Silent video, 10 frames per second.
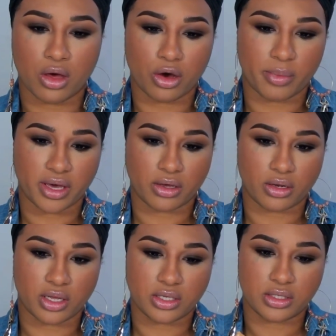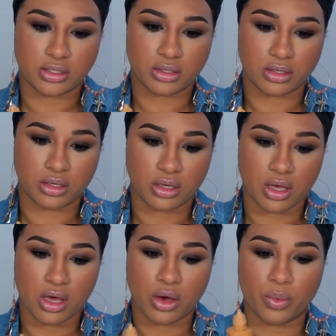oh my goodness,
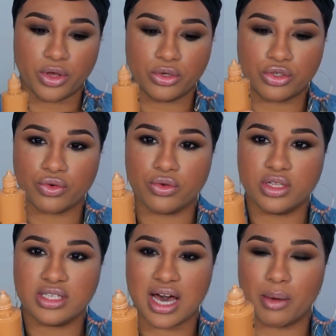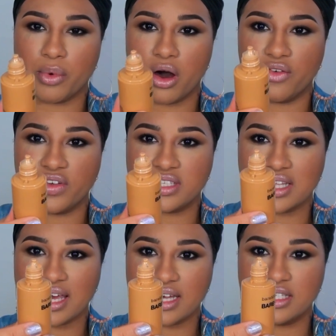when you screw the top off, it's
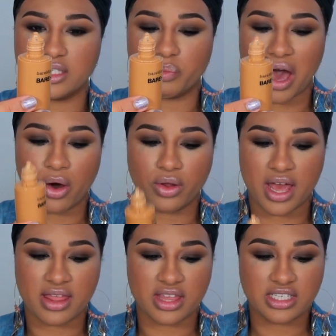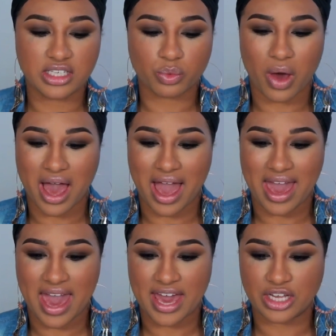like a spout. And this is why I
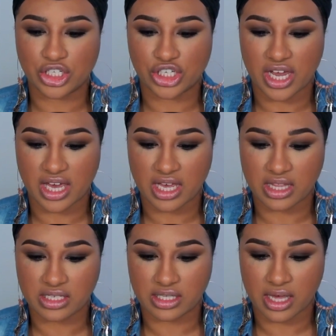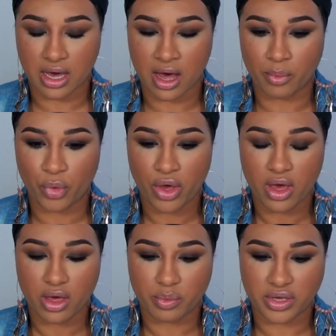hate shaking this thing up
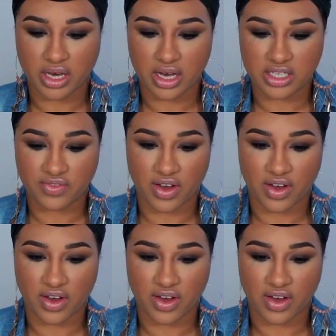because